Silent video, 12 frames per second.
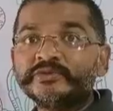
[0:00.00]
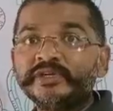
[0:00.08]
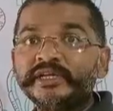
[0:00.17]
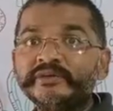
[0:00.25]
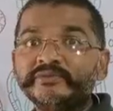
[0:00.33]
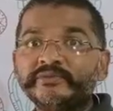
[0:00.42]

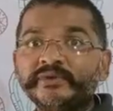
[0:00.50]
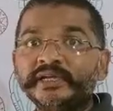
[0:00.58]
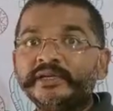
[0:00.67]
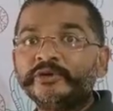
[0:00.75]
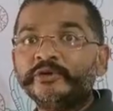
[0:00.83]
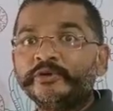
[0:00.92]
only
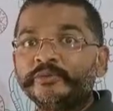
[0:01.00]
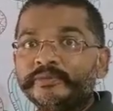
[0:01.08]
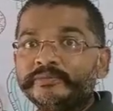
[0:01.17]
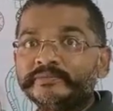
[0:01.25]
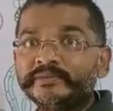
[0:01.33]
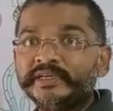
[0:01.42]
one
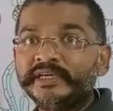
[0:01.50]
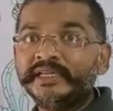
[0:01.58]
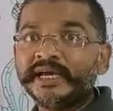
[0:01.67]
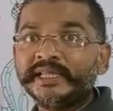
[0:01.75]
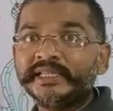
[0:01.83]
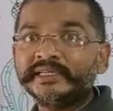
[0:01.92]
lobe in
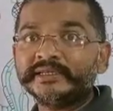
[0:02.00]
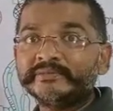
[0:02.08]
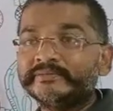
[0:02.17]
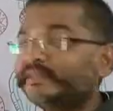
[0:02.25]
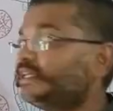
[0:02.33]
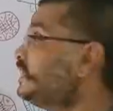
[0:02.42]
anther, then